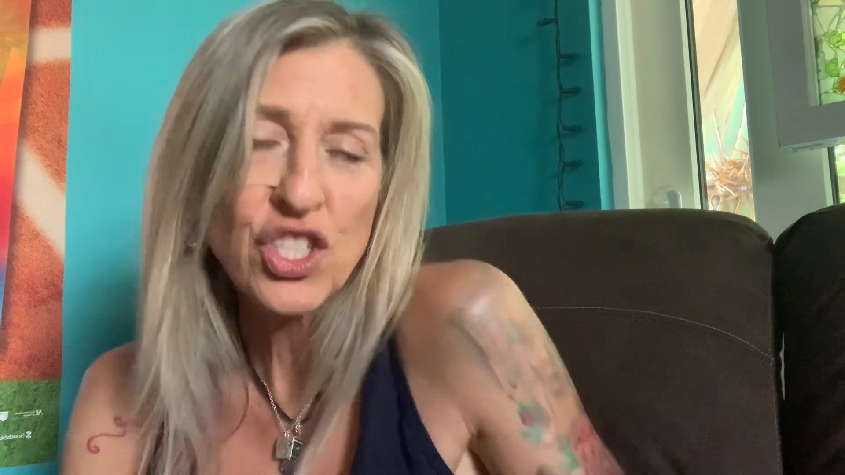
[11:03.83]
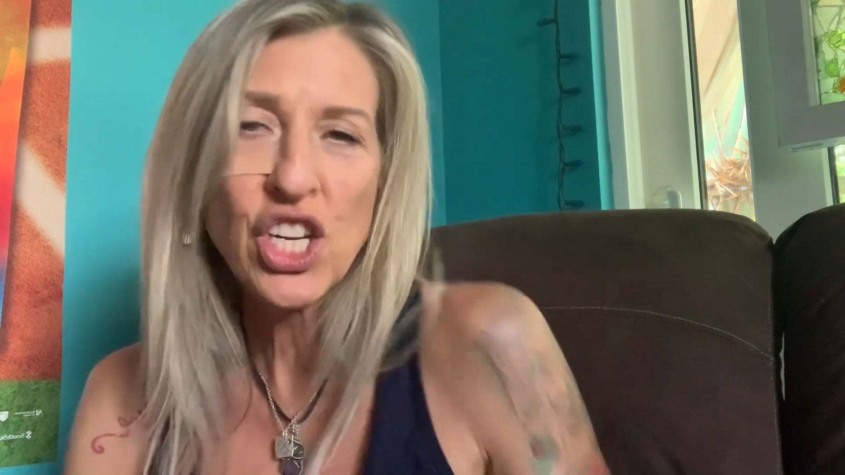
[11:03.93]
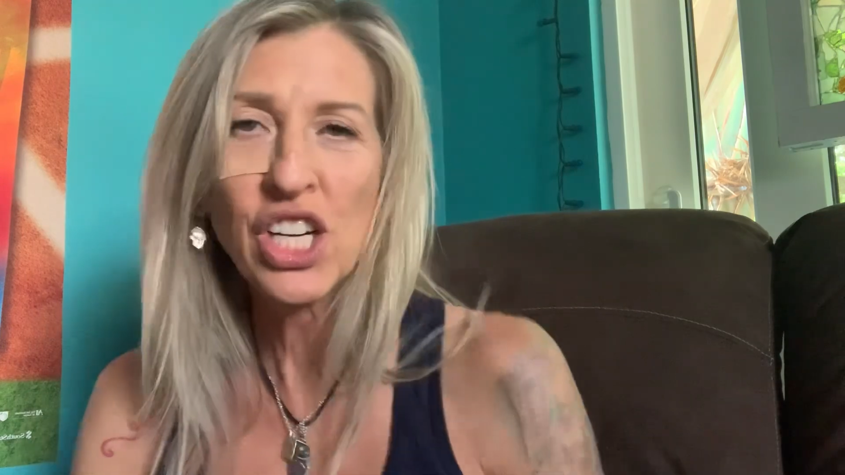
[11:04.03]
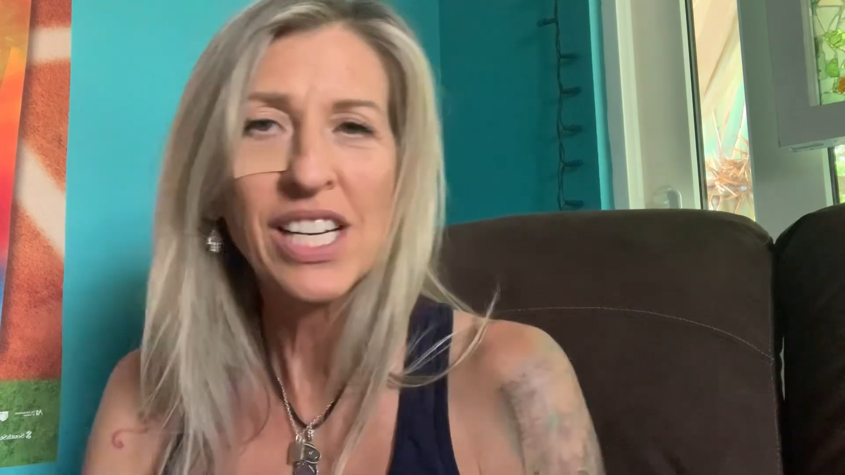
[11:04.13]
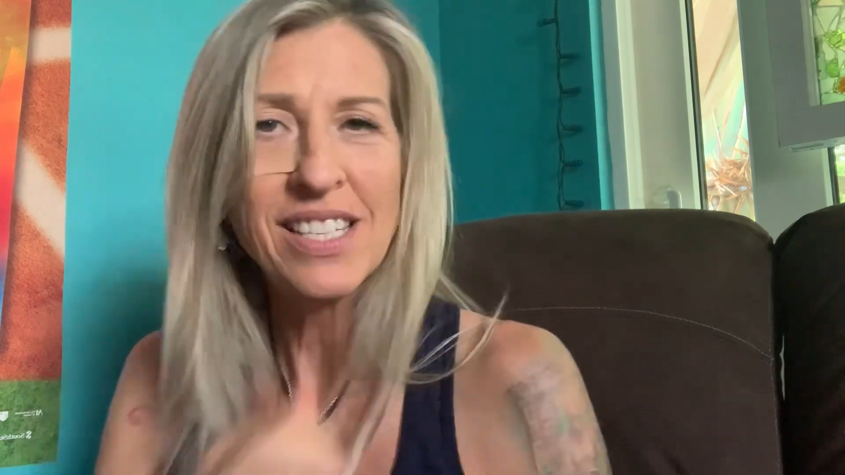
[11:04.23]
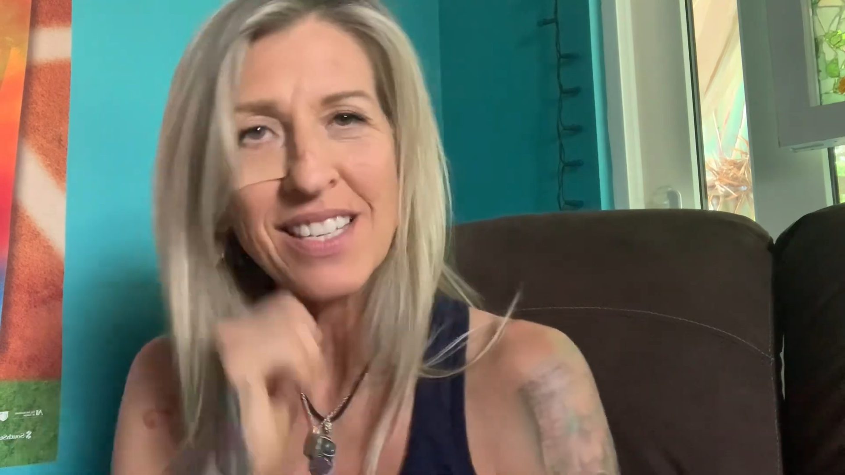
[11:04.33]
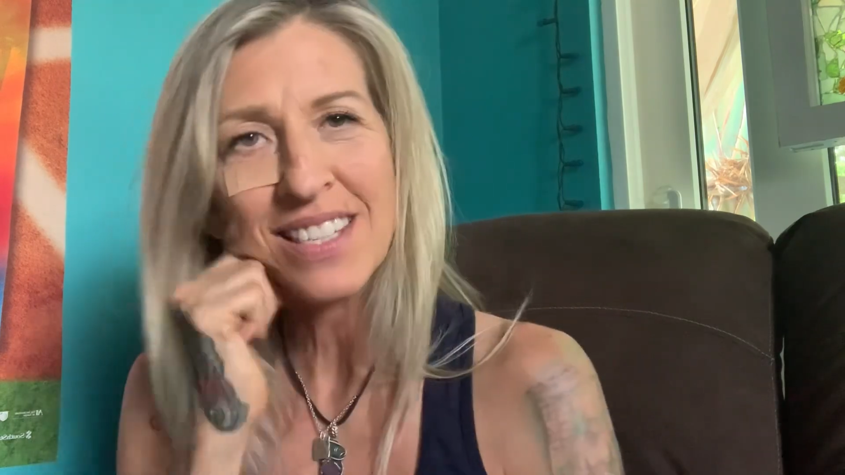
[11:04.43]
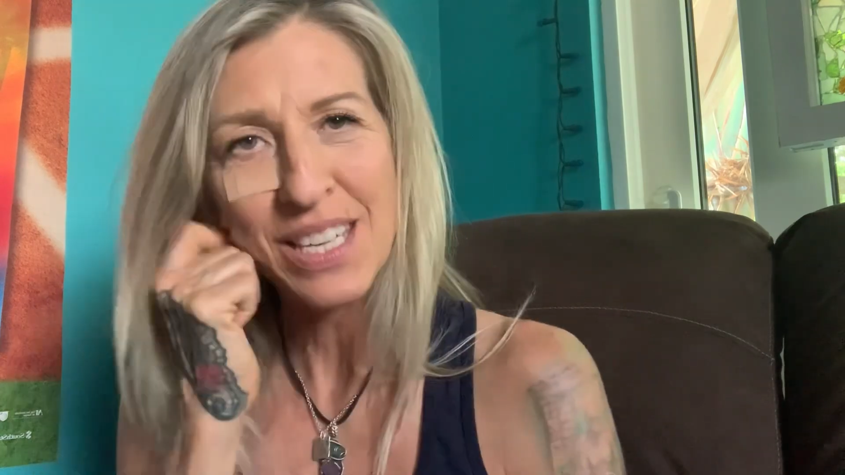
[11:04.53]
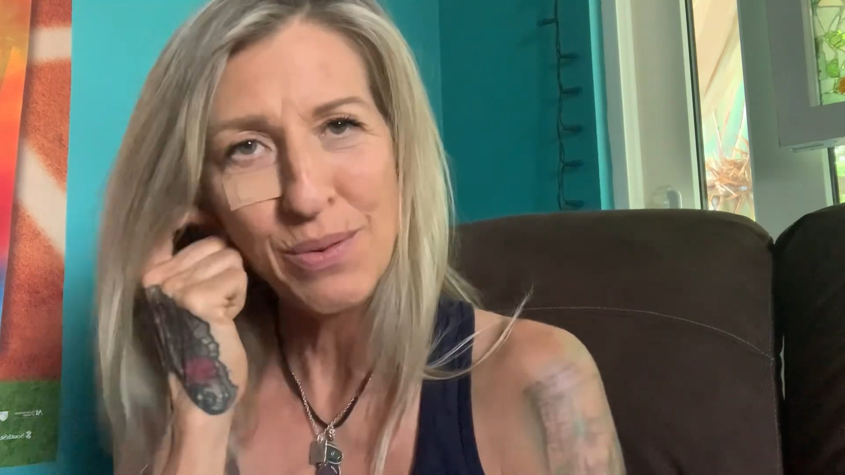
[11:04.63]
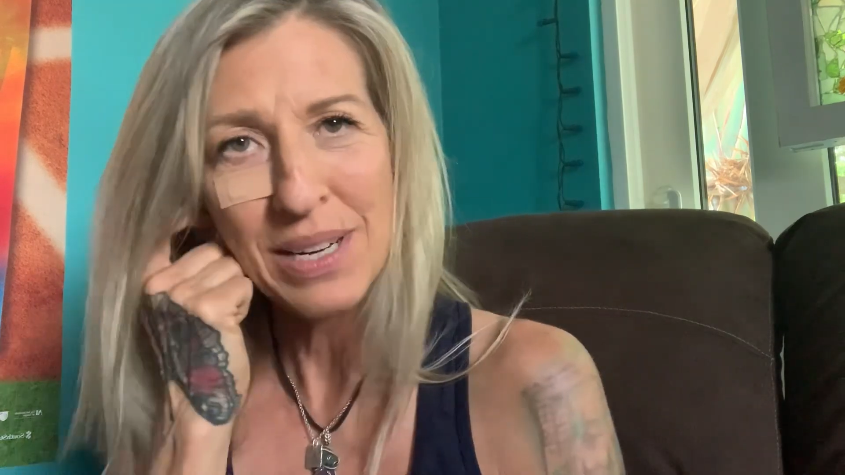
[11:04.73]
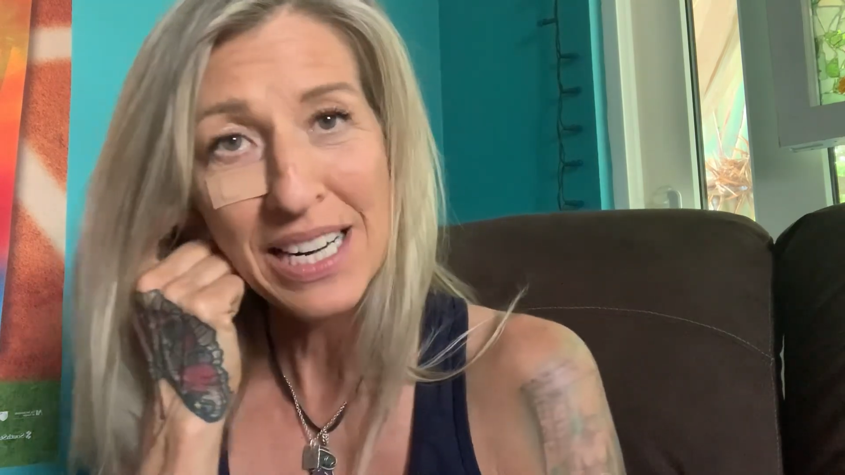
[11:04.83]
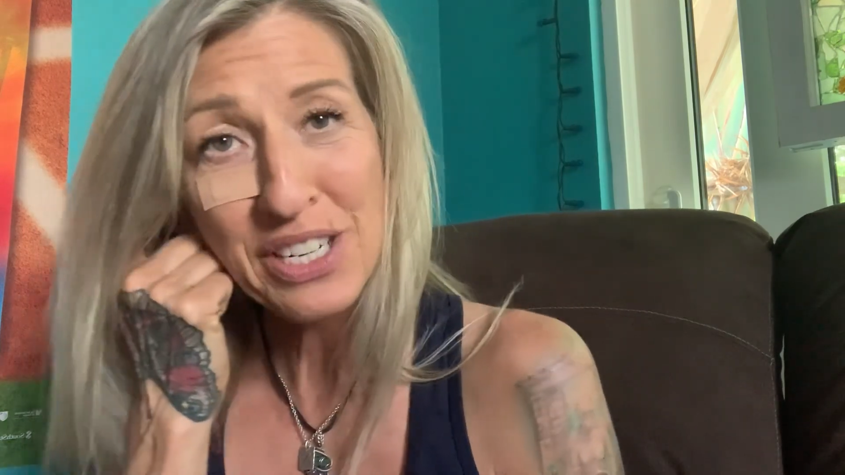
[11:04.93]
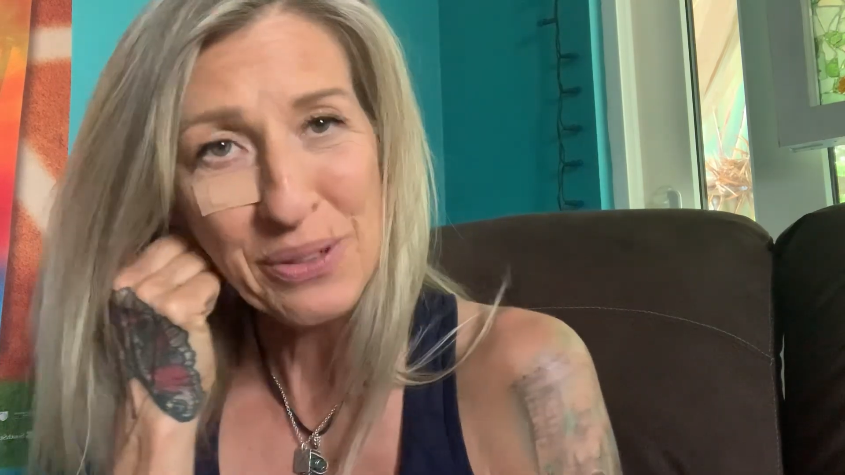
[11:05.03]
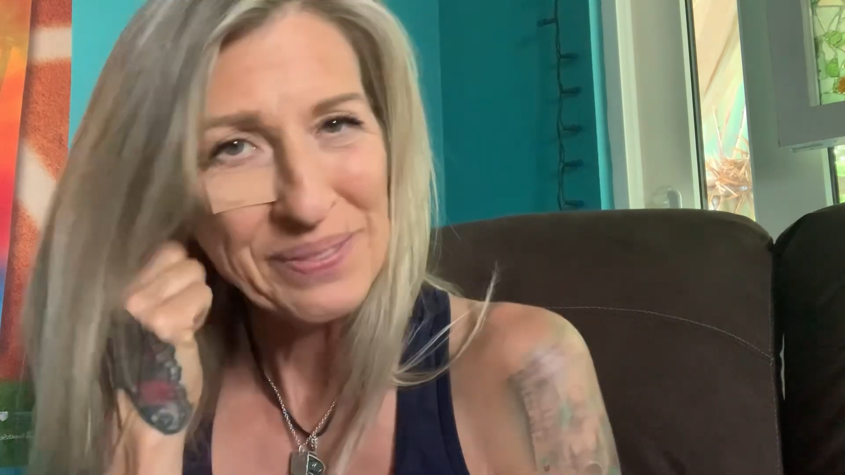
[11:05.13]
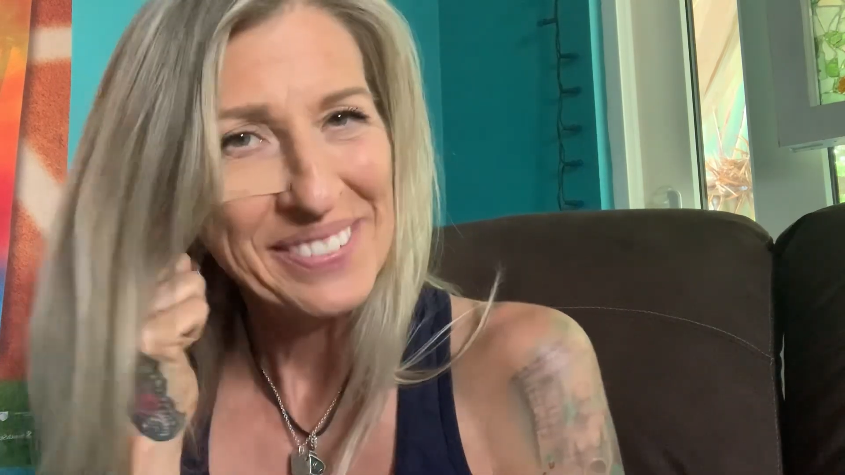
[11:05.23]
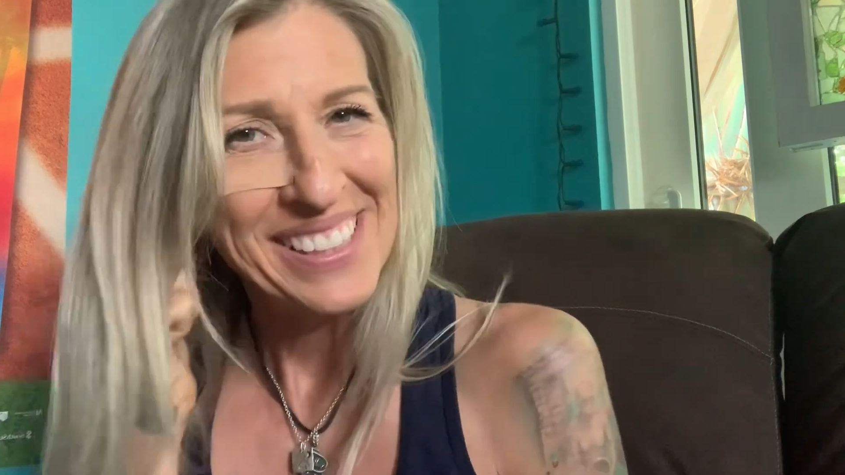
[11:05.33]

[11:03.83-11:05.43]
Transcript: curious to see what I do.